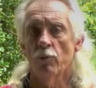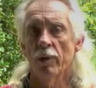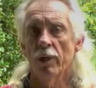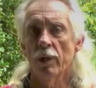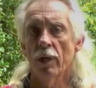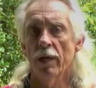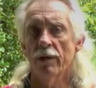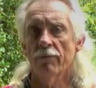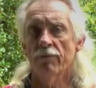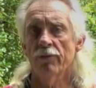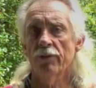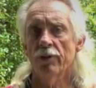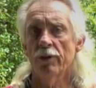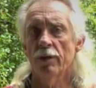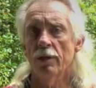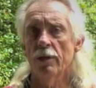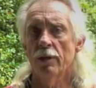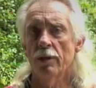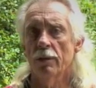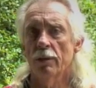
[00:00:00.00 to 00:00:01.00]
When we left
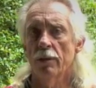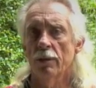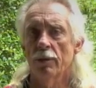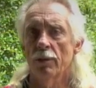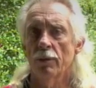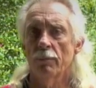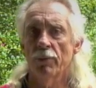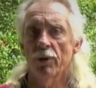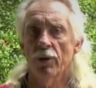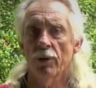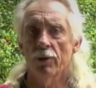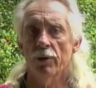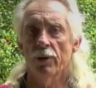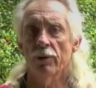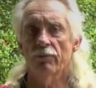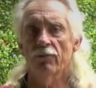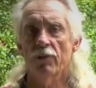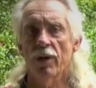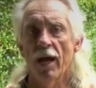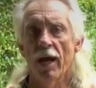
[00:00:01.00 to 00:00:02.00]
the, the
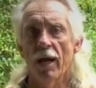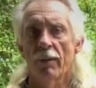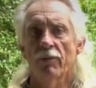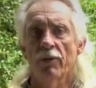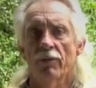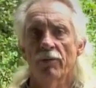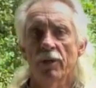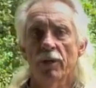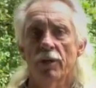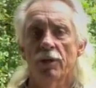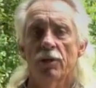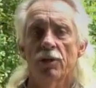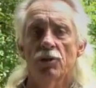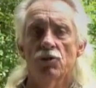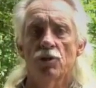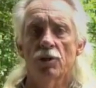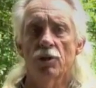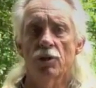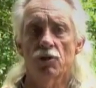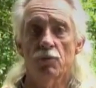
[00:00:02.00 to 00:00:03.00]
period of time that the
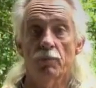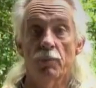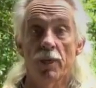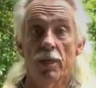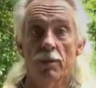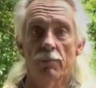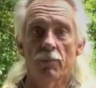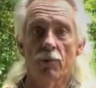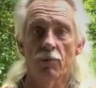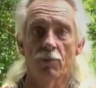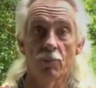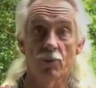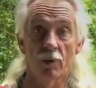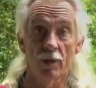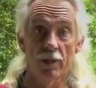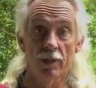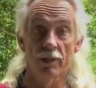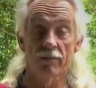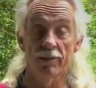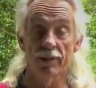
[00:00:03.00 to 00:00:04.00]
indigenous people
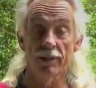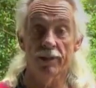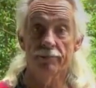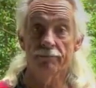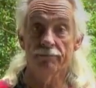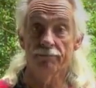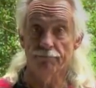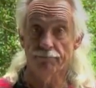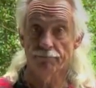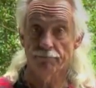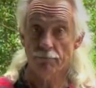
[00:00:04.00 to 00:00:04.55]
were living